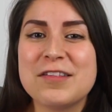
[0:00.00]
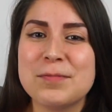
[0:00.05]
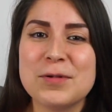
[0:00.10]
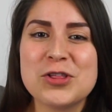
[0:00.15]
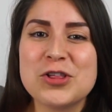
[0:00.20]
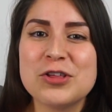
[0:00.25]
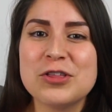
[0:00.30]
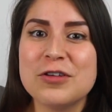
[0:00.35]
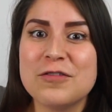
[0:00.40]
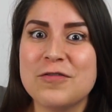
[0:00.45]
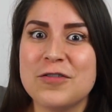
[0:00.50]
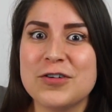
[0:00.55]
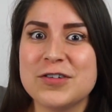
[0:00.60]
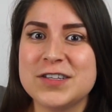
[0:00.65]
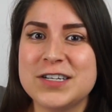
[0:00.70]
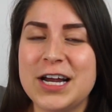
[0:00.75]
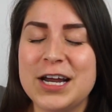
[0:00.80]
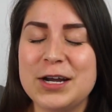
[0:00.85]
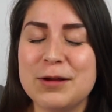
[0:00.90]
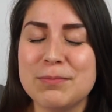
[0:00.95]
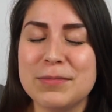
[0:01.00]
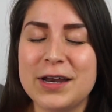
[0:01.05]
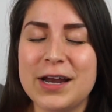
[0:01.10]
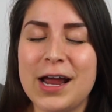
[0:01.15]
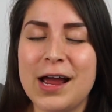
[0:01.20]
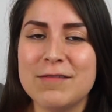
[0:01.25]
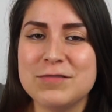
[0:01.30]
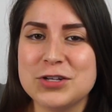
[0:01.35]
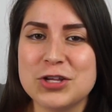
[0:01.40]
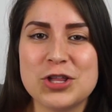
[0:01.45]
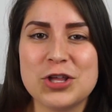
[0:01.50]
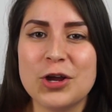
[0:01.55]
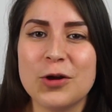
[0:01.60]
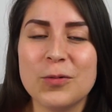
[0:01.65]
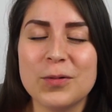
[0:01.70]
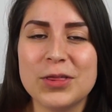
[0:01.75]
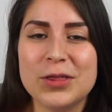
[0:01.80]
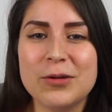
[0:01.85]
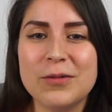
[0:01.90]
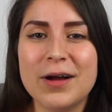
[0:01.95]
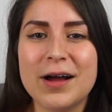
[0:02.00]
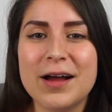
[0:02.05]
especially the first item that I have to share with you